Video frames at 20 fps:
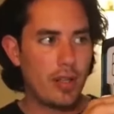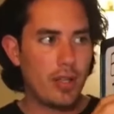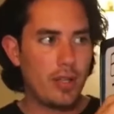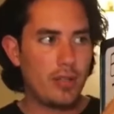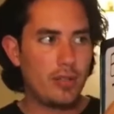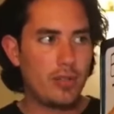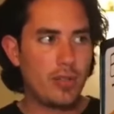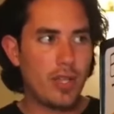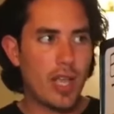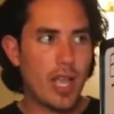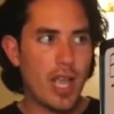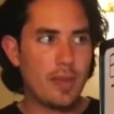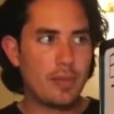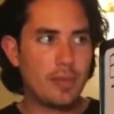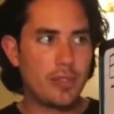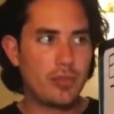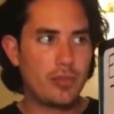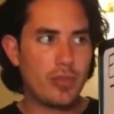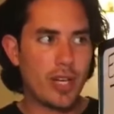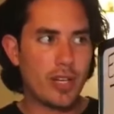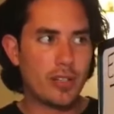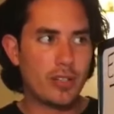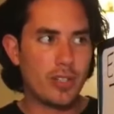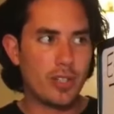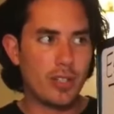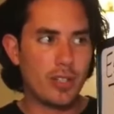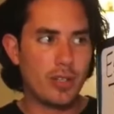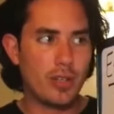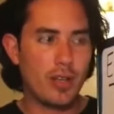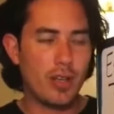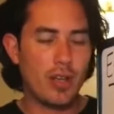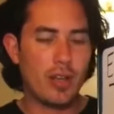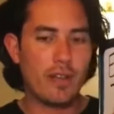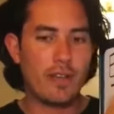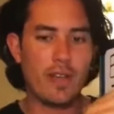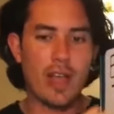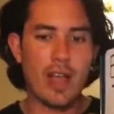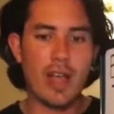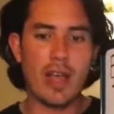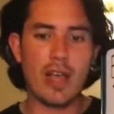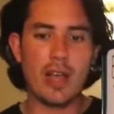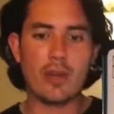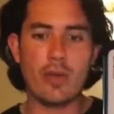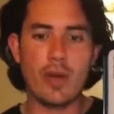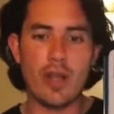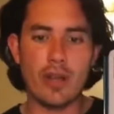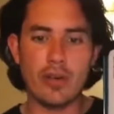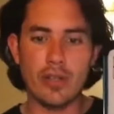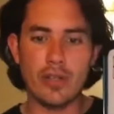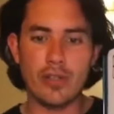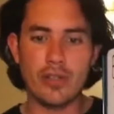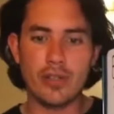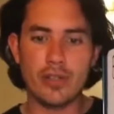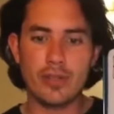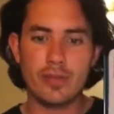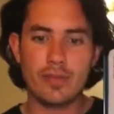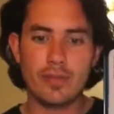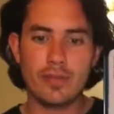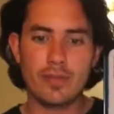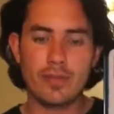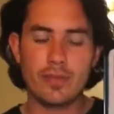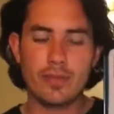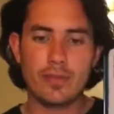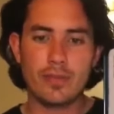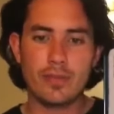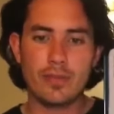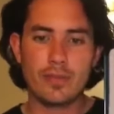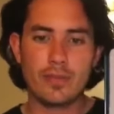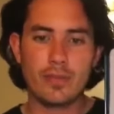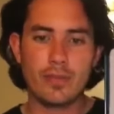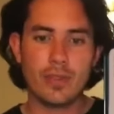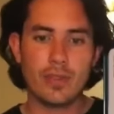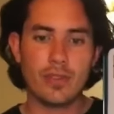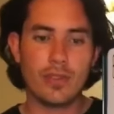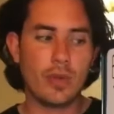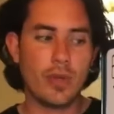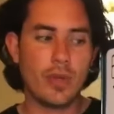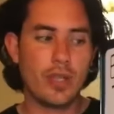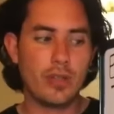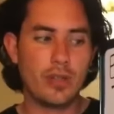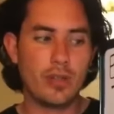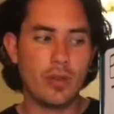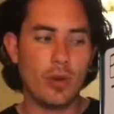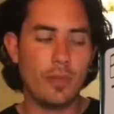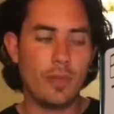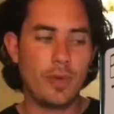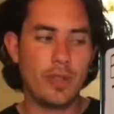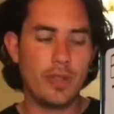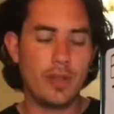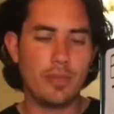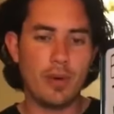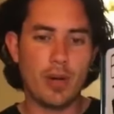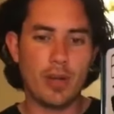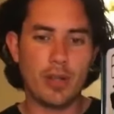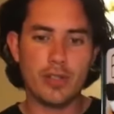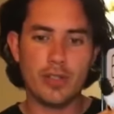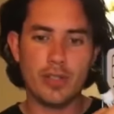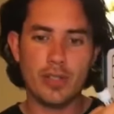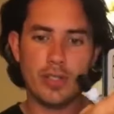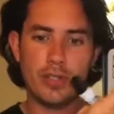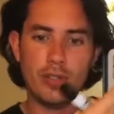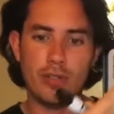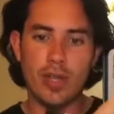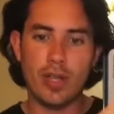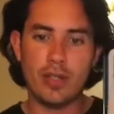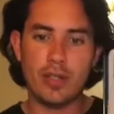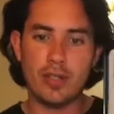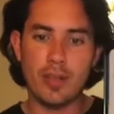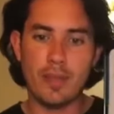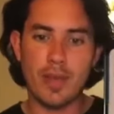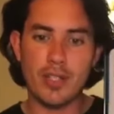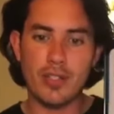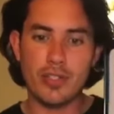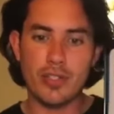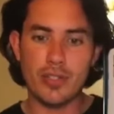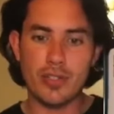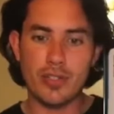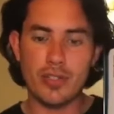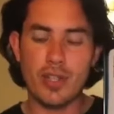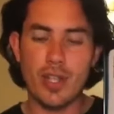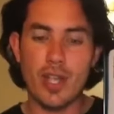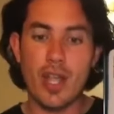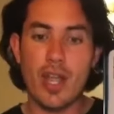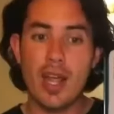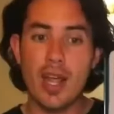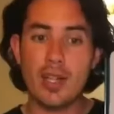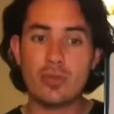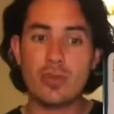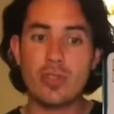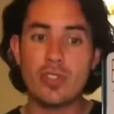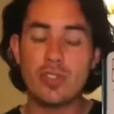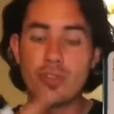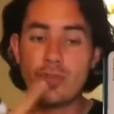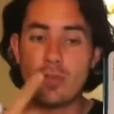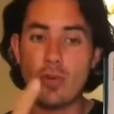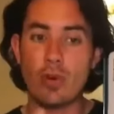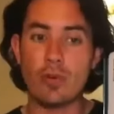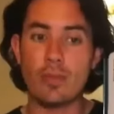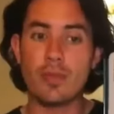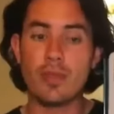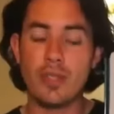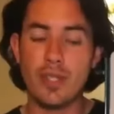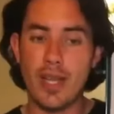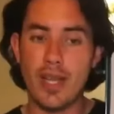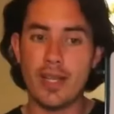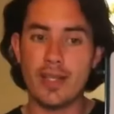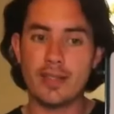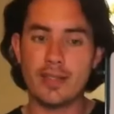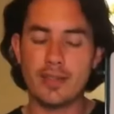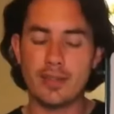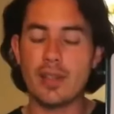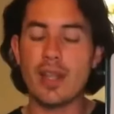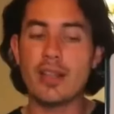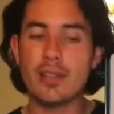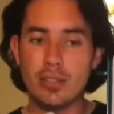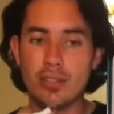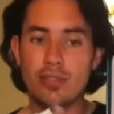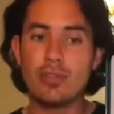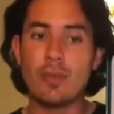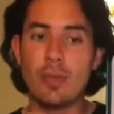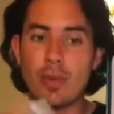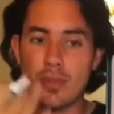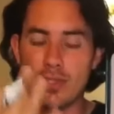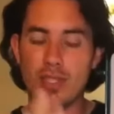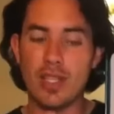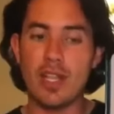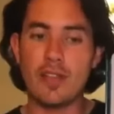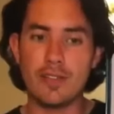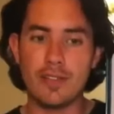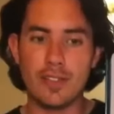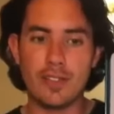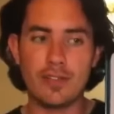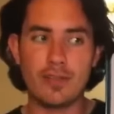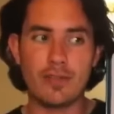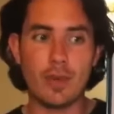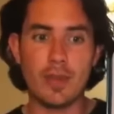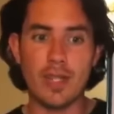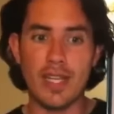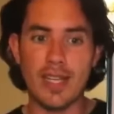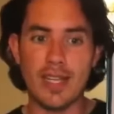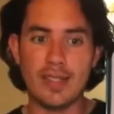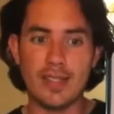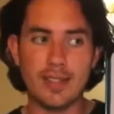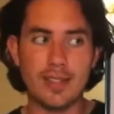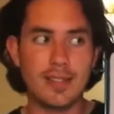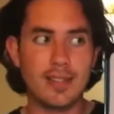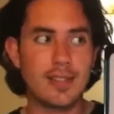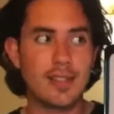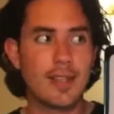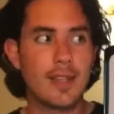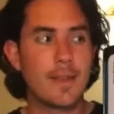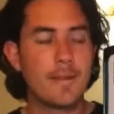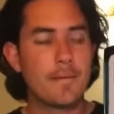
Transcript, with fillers: into the abstraction of Aquarius. So we could open the box into other dimensions and transform the es- transform ourselves from the essence.